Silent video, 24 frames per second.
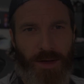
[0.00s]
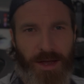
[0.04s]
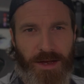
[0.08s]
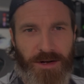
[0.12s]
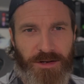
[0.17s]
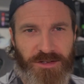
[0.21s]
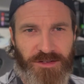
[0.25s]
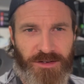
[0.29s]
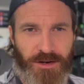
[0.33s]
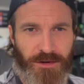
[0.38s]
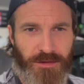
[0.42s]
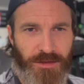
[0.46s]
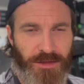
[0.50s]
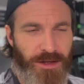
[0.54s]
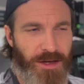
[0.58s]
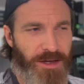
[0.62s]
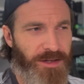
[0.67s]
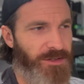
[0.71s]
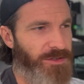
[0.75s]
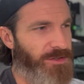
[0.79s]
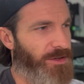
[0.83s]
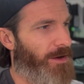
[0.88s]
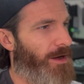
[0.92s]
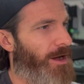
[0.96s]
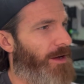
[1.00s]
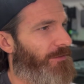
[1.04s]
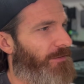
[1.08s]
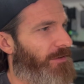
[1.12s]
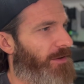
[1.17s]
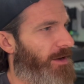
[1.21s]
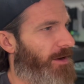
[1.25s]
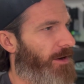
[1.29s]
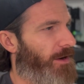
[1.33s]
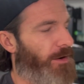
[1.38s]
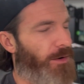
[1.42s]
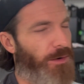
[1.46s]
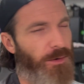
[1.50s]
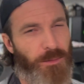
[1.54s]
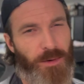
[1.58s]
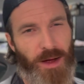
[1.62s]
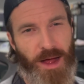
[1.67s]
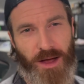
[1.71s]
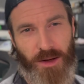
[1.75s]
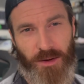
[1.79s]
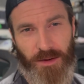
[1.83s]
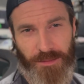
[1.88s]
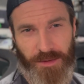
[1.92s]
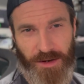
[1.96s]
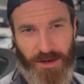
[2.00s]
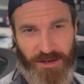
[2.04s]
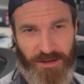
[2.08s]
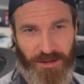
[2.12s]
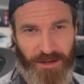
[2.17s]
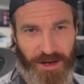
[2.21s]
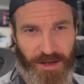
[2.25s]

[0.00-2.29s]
to start things off here, how I'm going to lay